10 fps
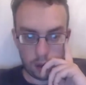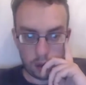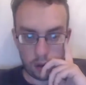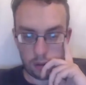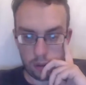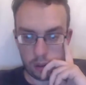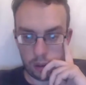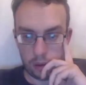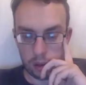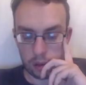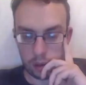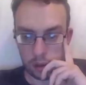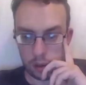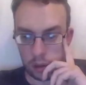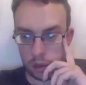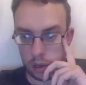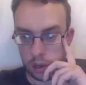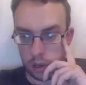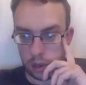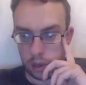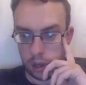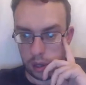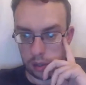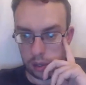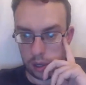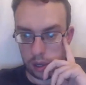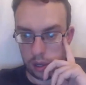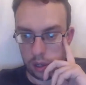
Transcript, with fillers: how do I do this? Get inside.